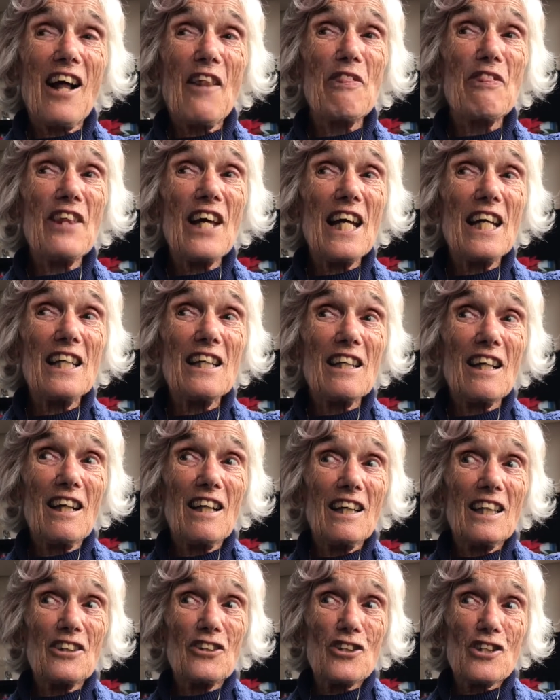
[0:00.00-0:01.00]
And then
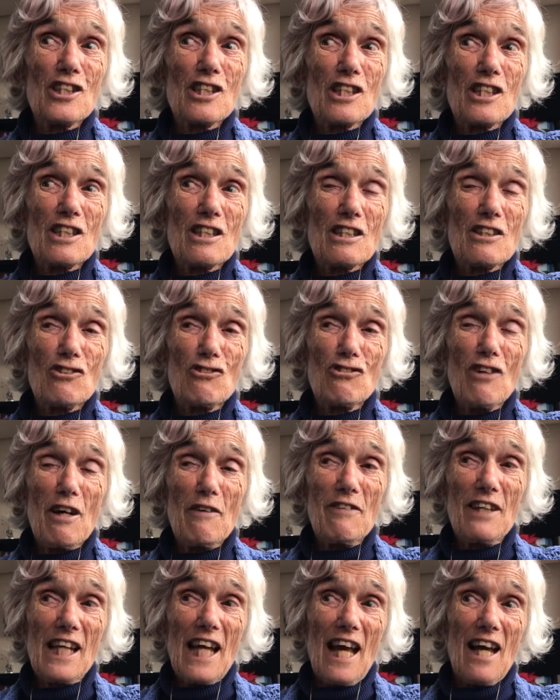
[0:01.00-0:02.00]
I just
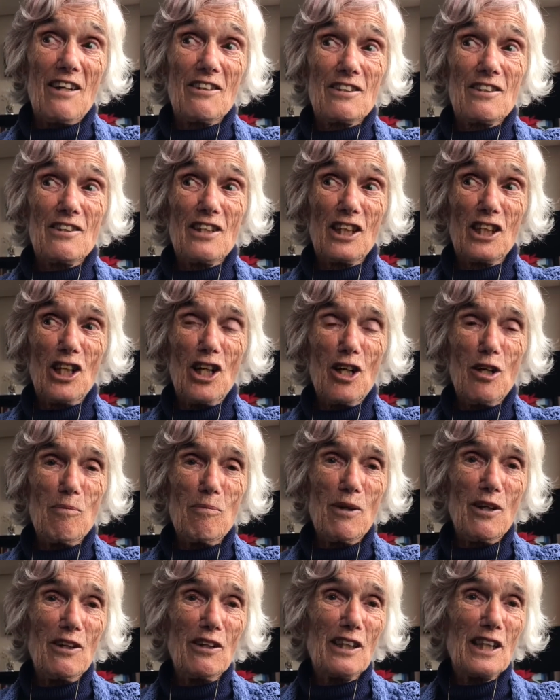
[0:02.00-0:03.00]
driving out of the car
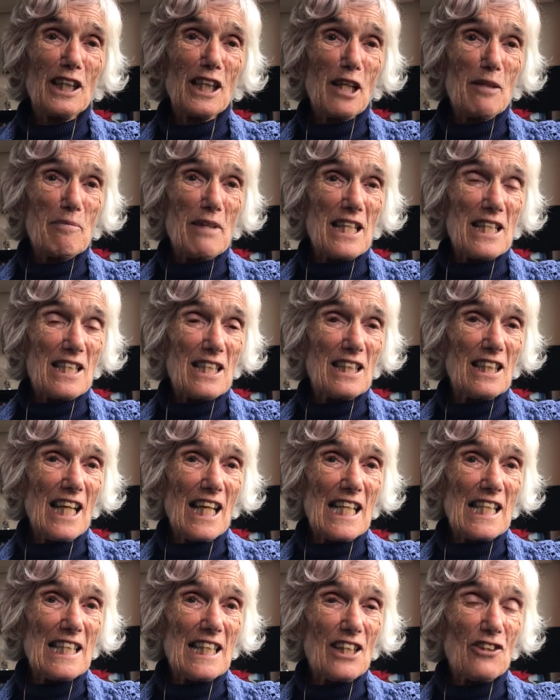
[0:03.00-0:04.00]
park and I meet a
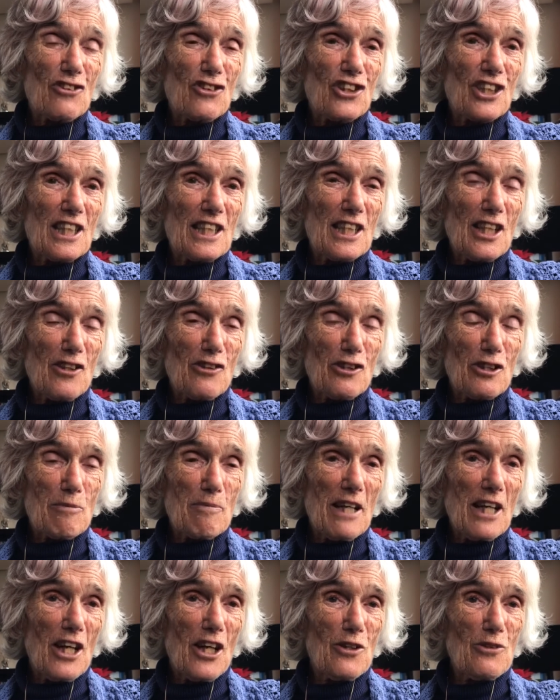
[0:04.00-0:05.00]
lady, and she tells
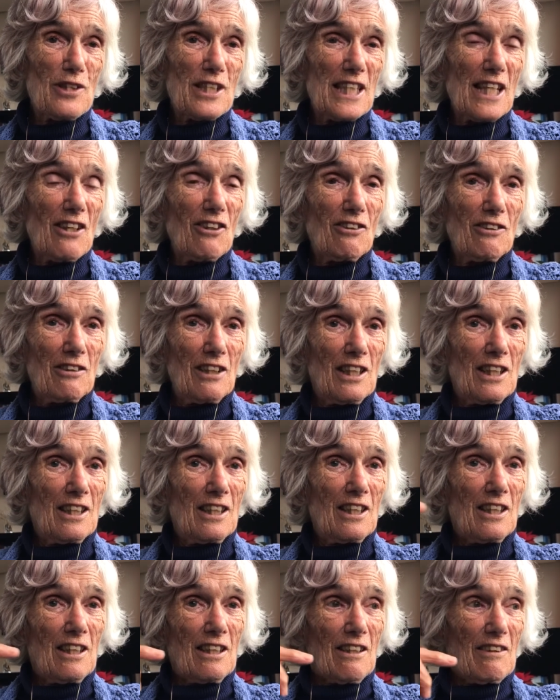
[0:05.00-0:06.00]
me a hotel
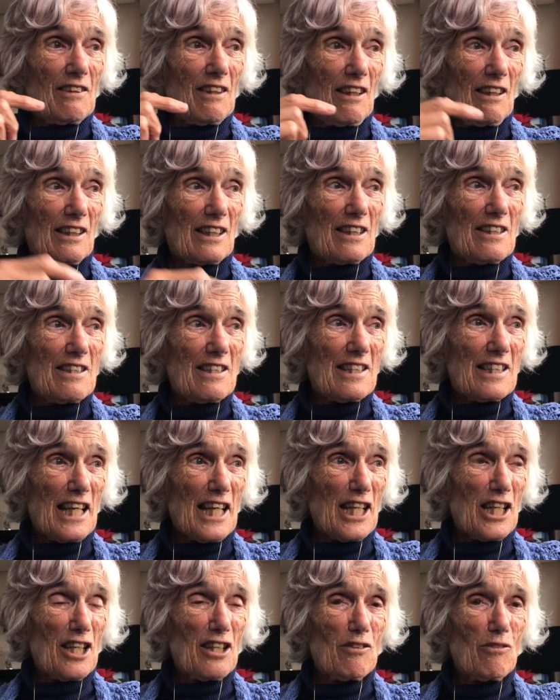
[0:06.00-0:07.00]
that I can
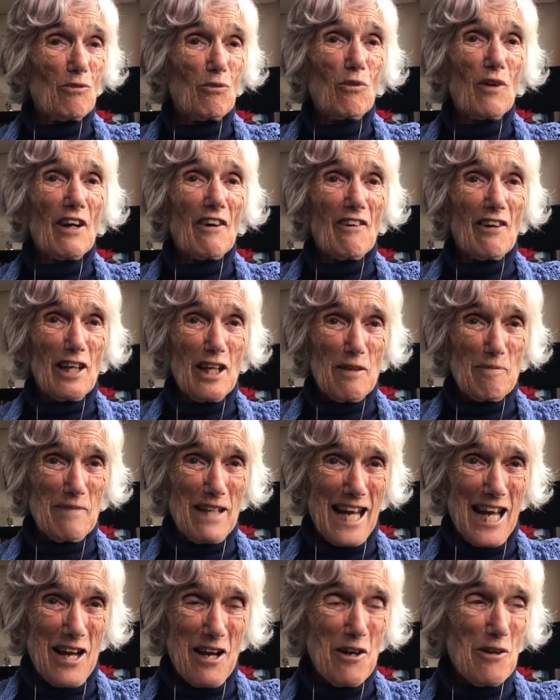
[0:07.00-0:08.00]
stay in where I am
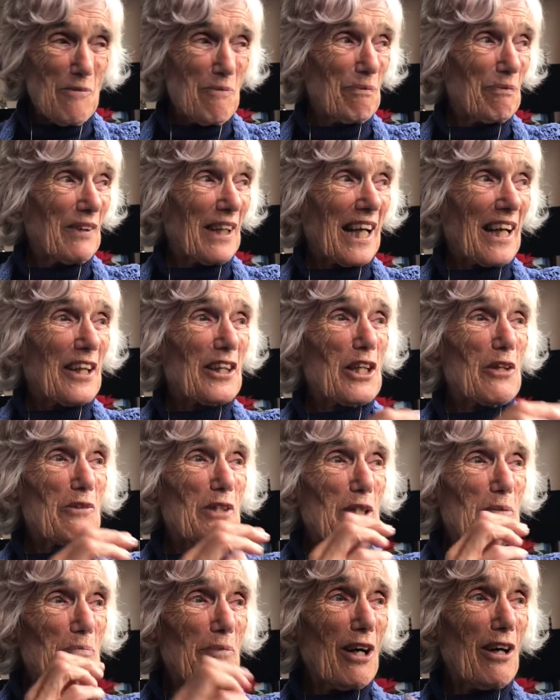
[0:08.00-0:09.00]
now. There
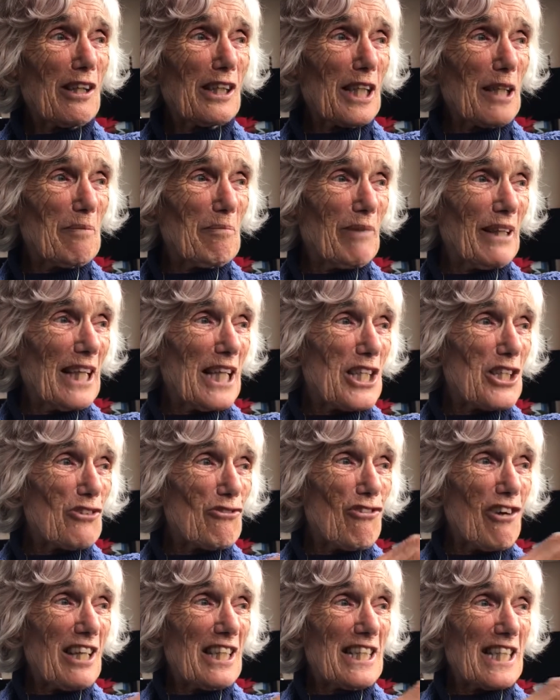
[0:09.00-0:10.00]
was a parking
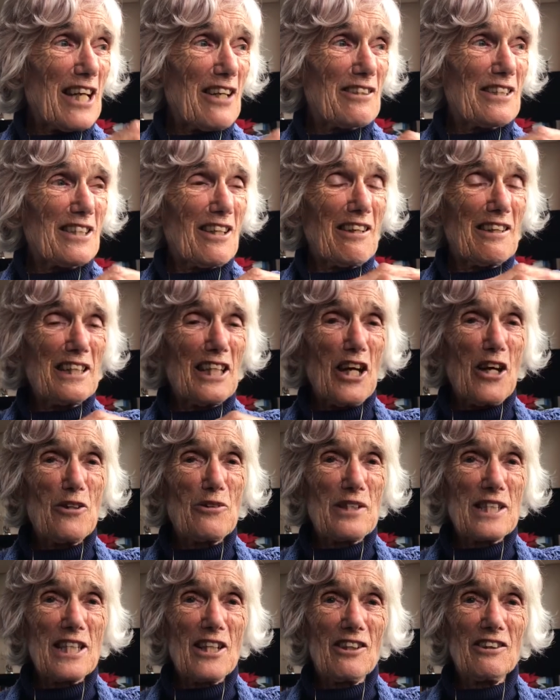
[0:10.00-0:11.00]
place right outside the
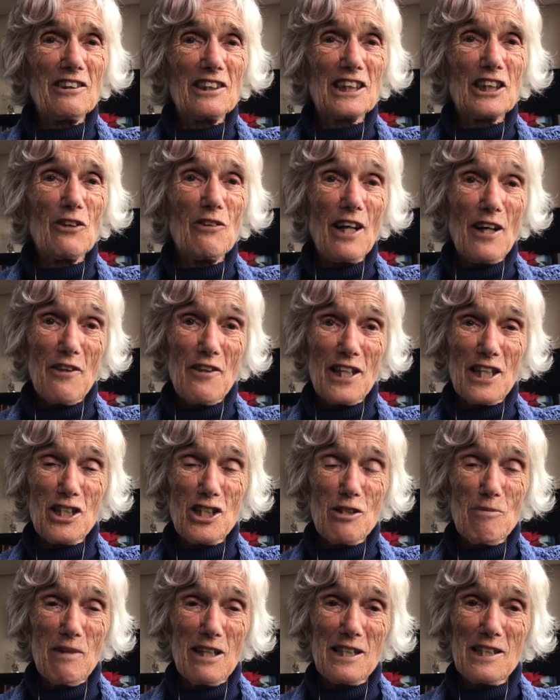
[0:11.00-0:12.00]
hotel, so I think
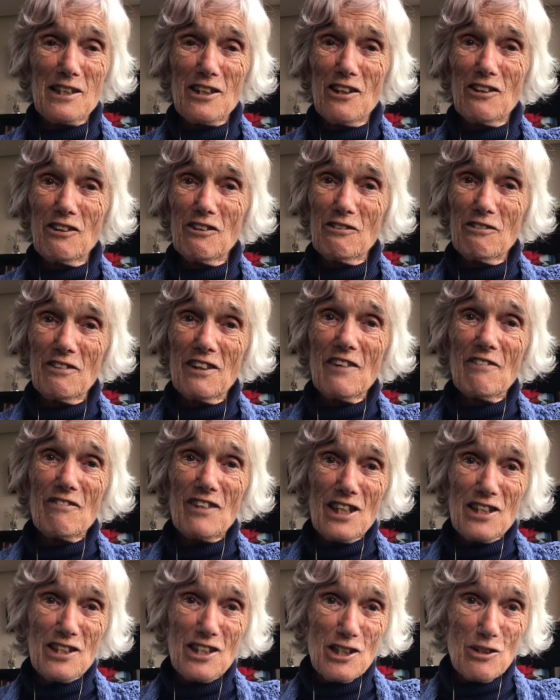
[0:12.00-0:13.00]
to myself,
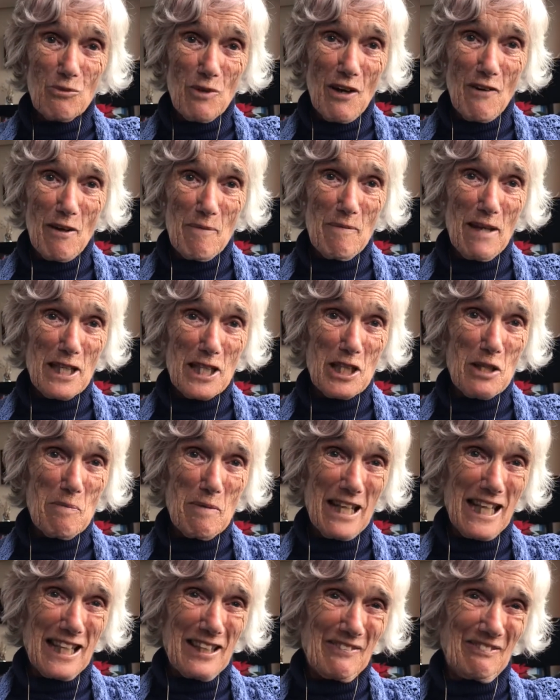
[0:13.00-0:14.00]
this is where I'm meant to
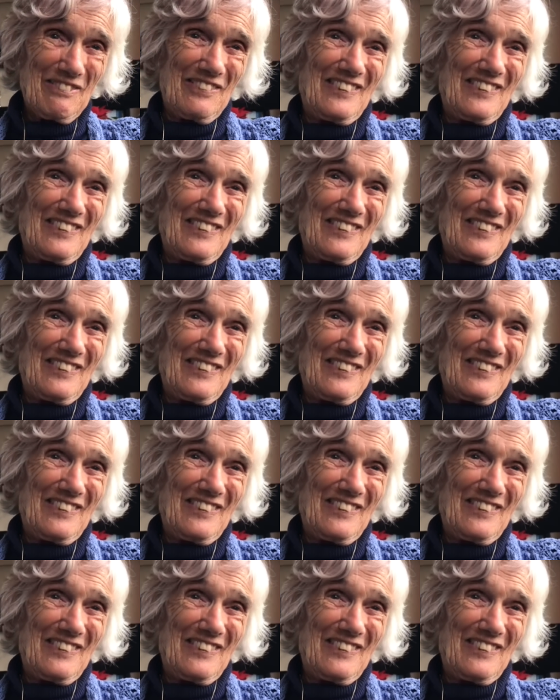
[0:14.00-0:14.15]
be.